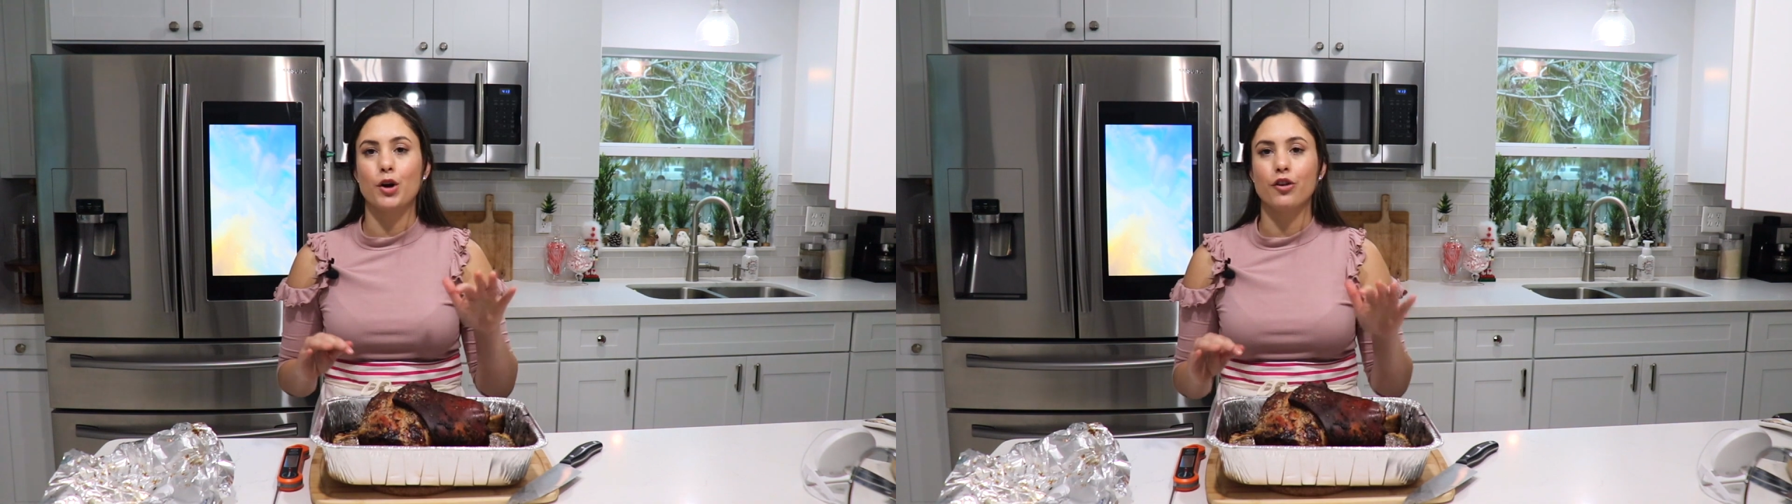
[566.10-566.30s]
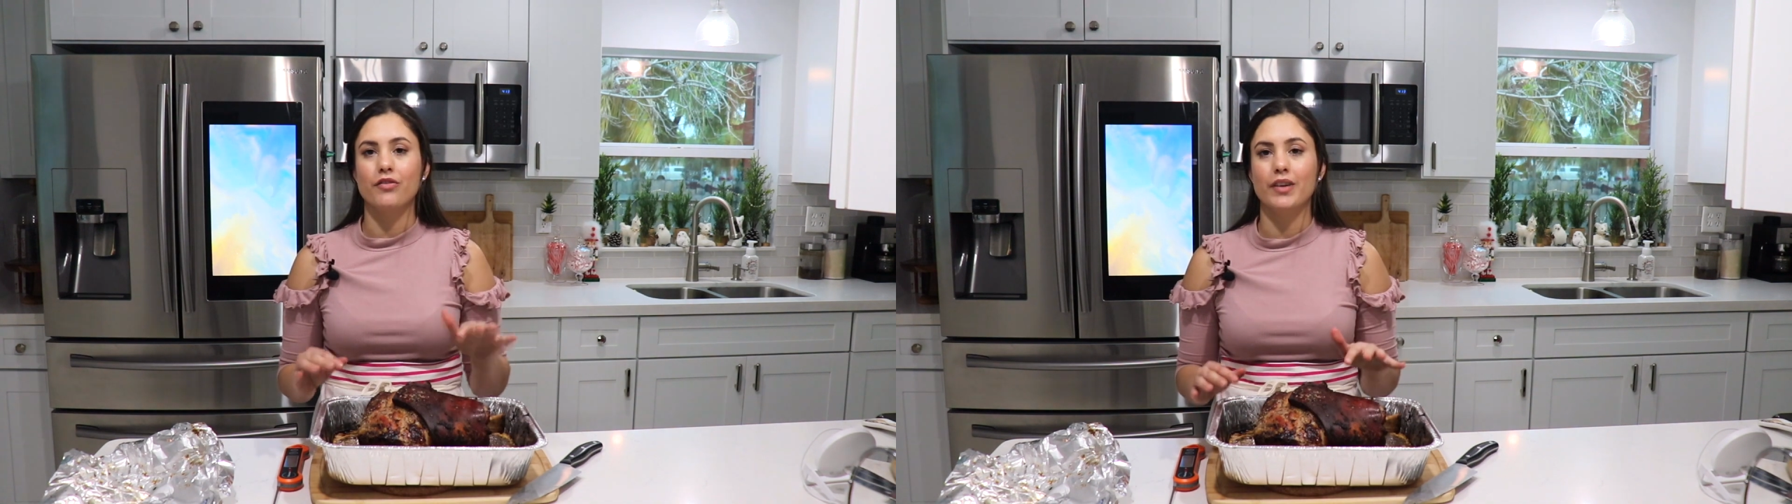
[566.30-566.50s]

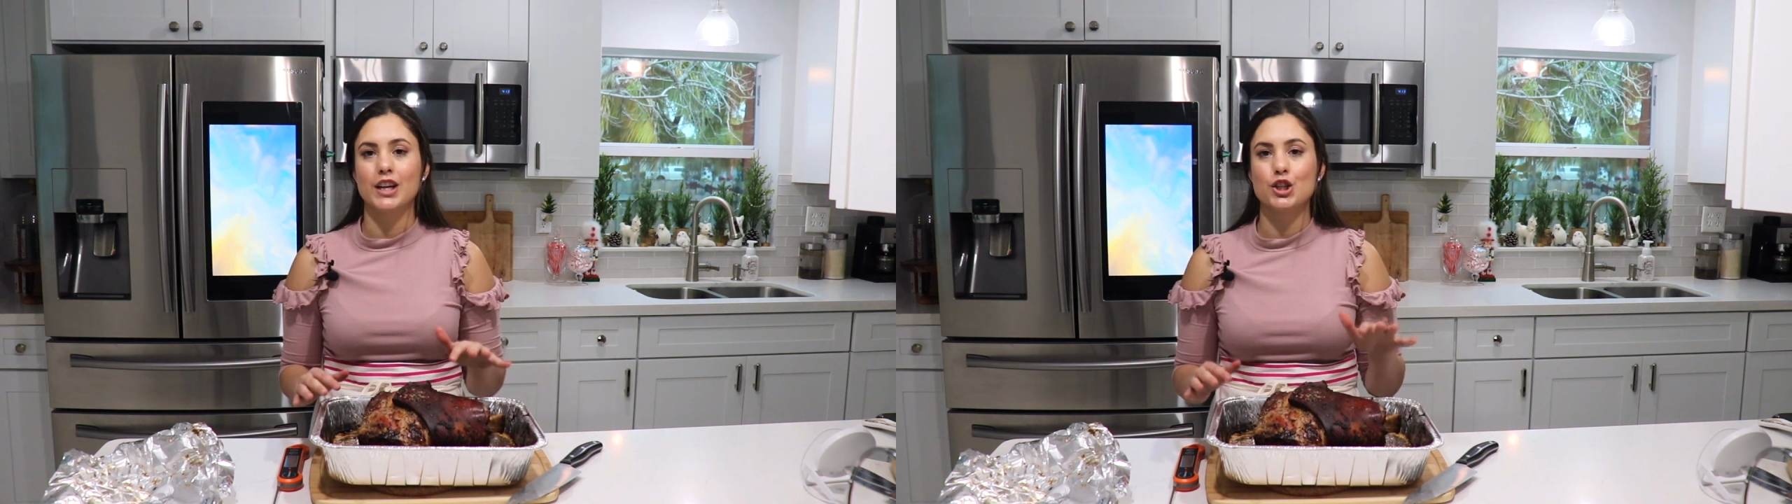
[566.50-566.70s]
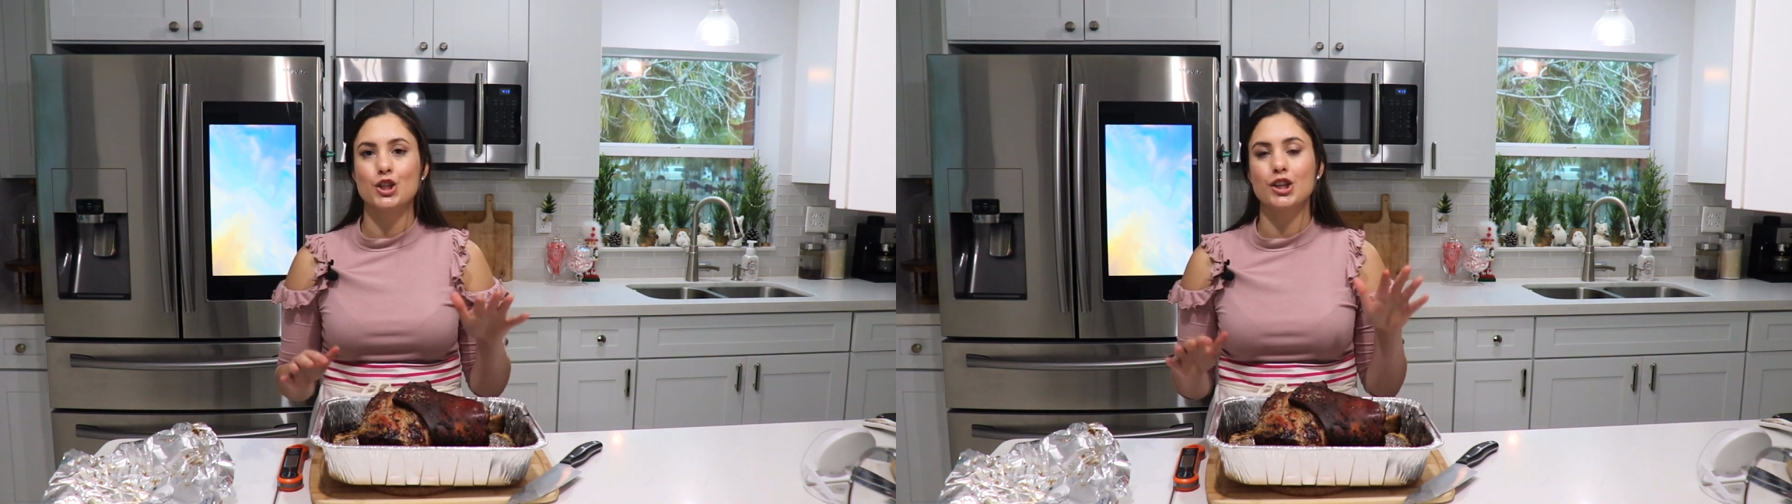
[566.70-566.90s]

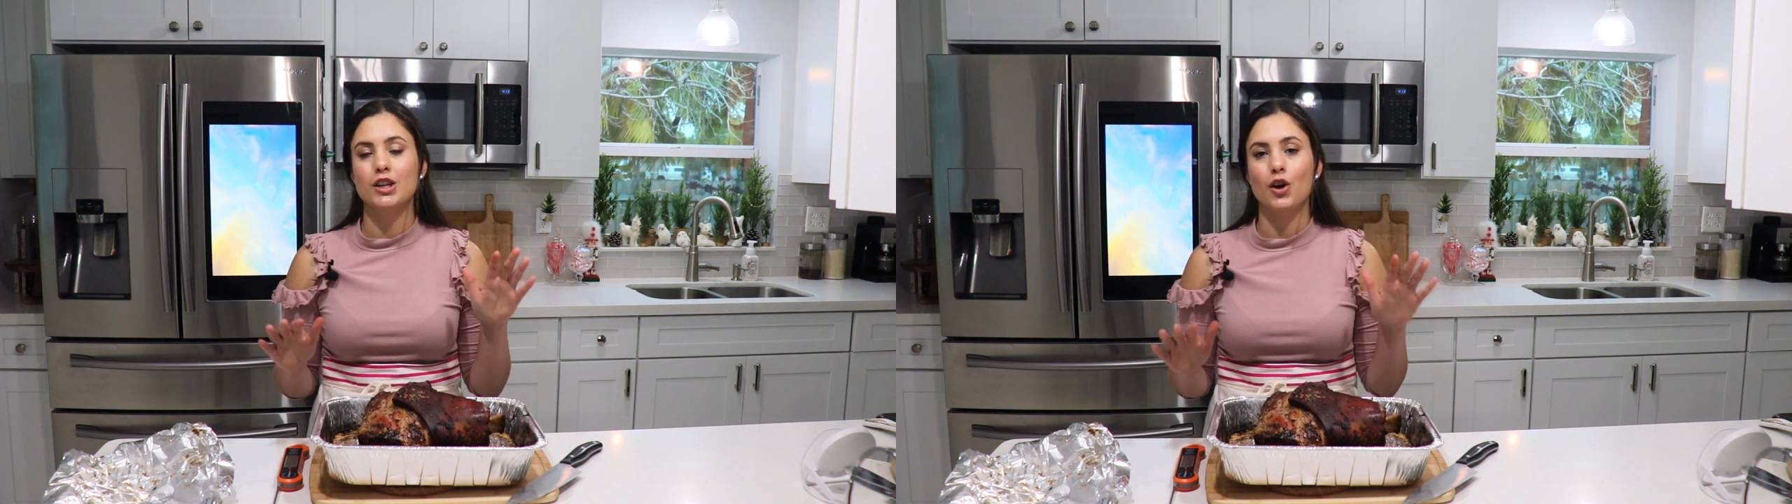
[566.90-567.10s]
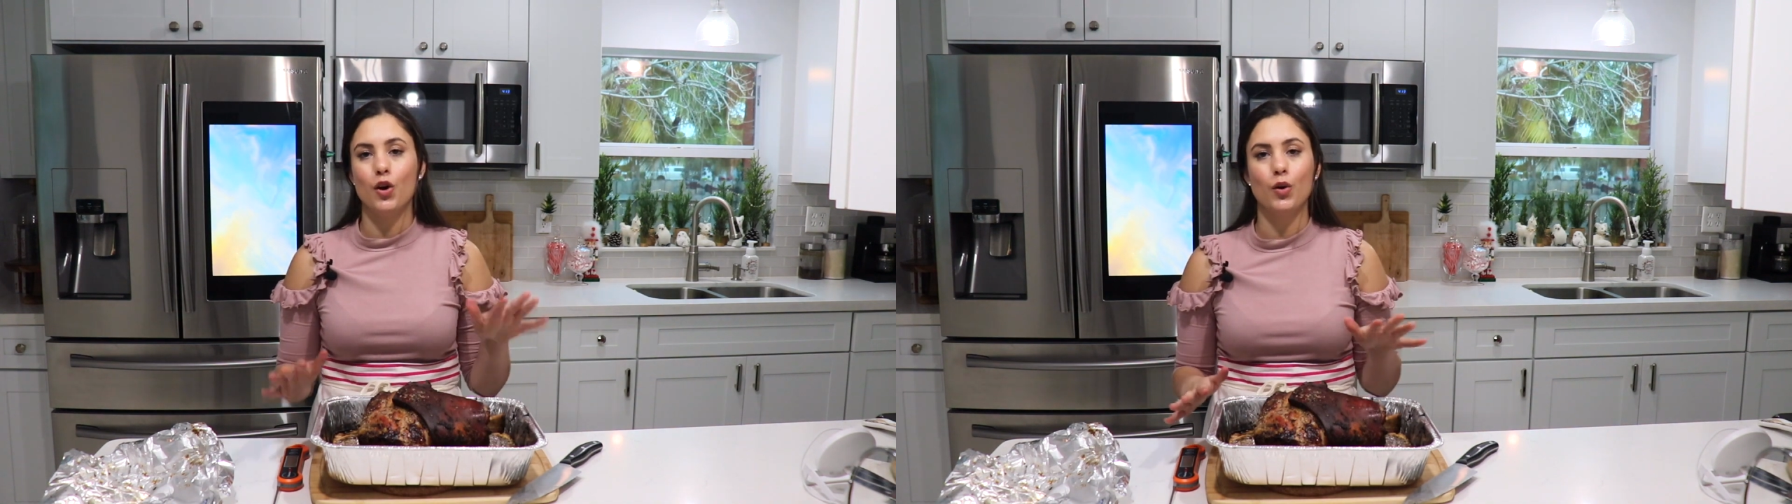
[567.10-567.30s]

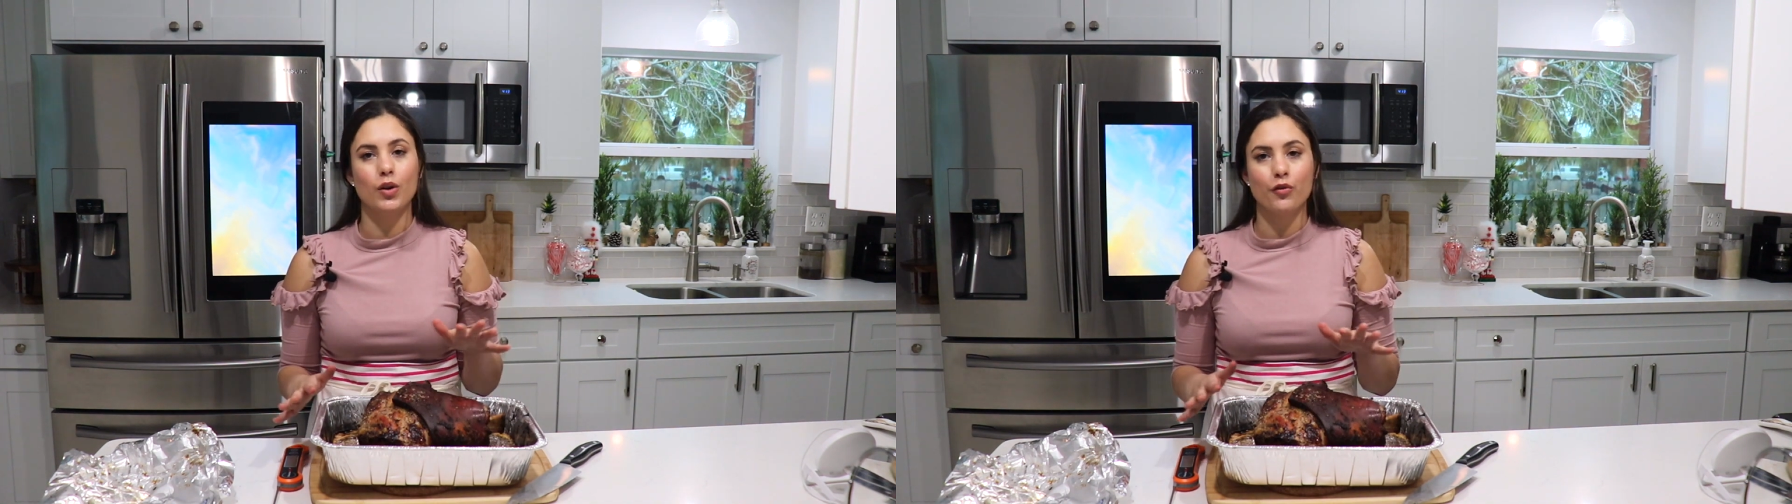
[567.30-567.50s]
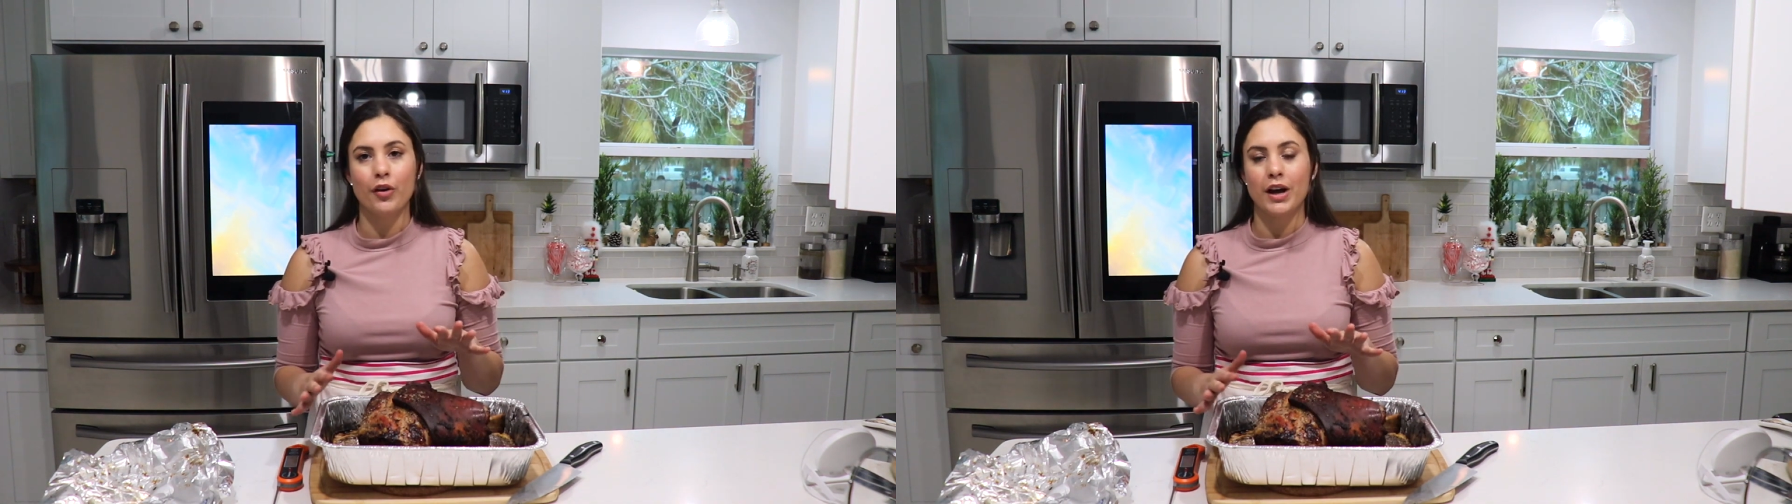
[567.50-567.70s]
perfection
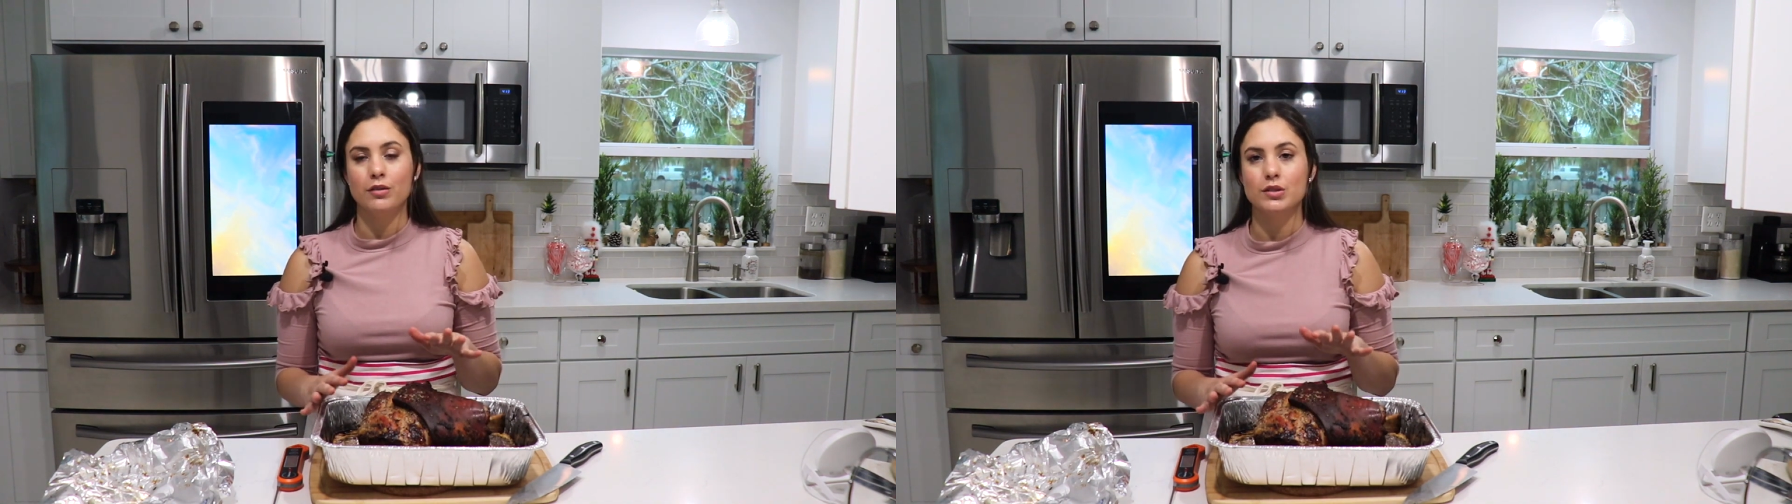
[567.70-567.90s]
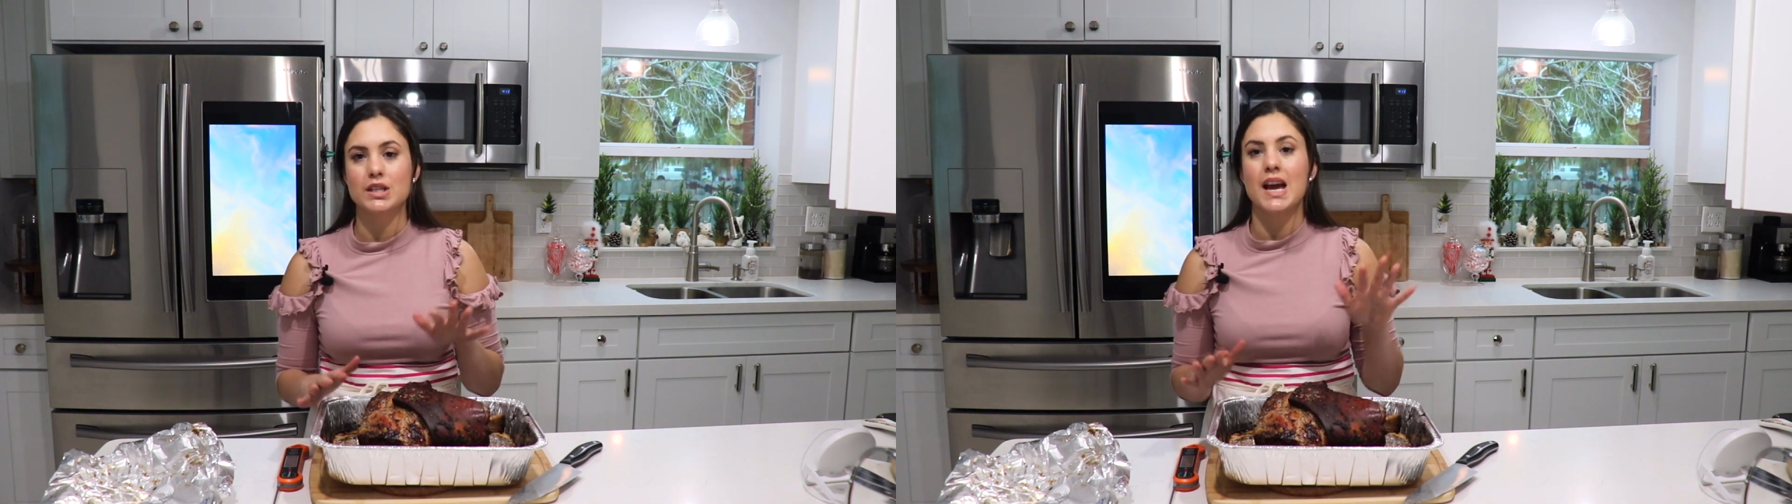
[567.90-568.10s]
all
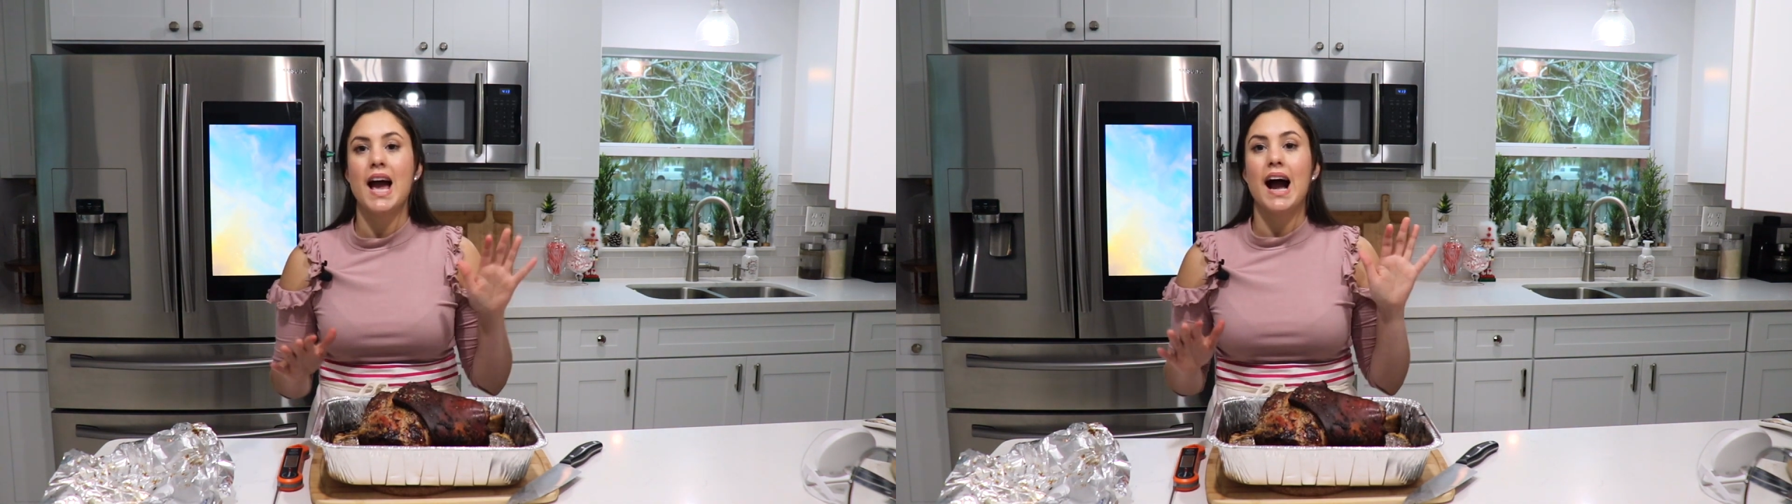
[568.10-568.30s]
around.